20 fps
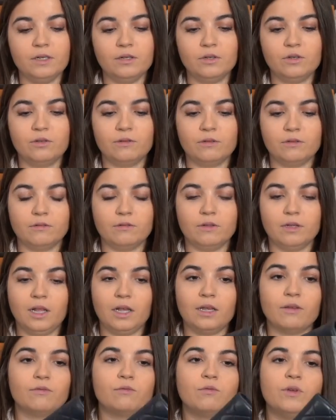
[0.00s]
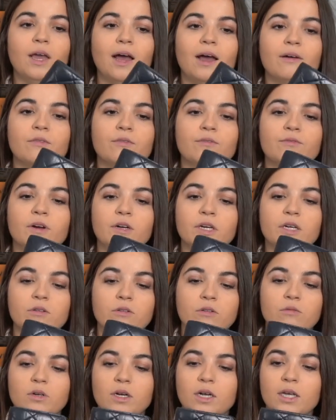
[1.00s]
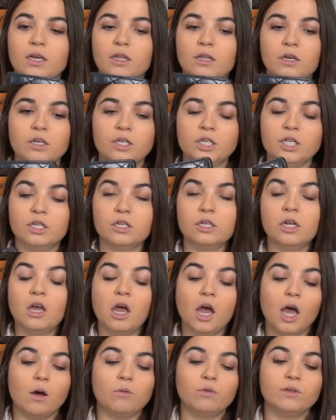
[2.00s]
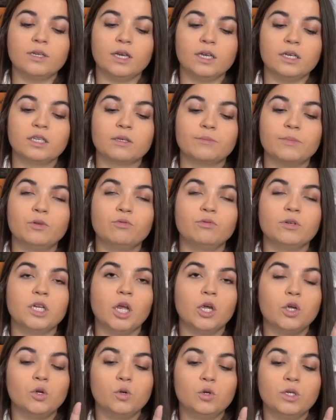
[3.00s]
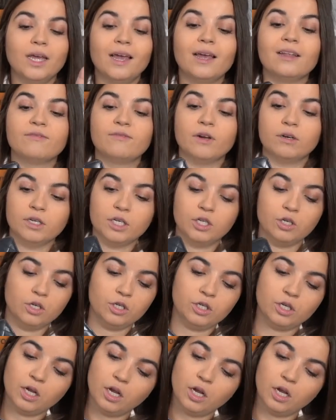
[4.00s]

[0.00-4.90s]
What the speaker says: looks like we have a very good one. Like the condition, I would say, is between good and very good.